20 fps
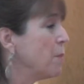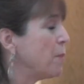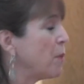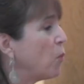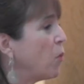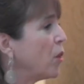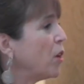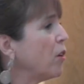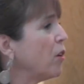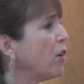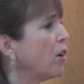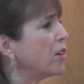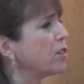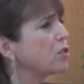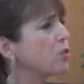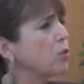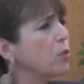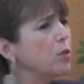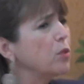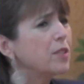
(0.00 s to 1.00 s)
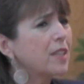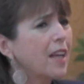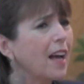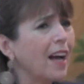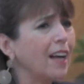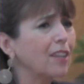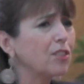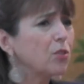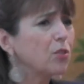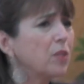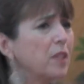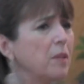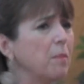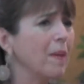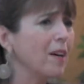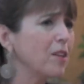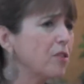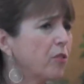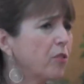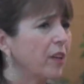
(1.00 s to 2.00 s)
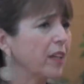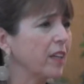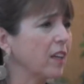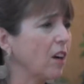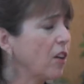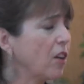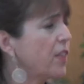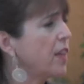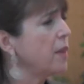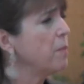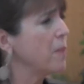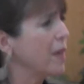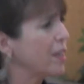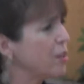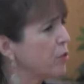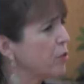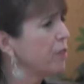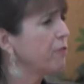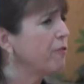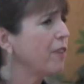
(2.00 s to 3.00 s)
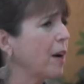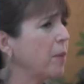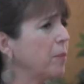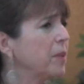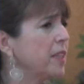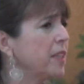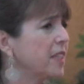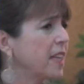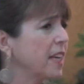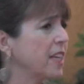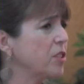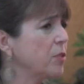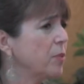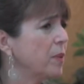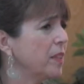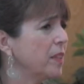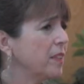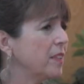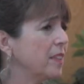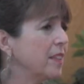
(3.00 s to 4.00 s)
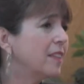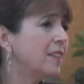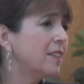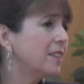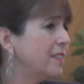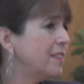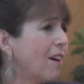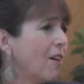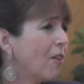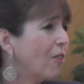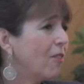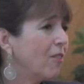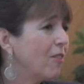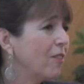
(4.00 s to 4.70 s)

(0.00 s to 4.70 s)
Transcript: But what are our schools actually measuring? Are they measuring family engagement? No.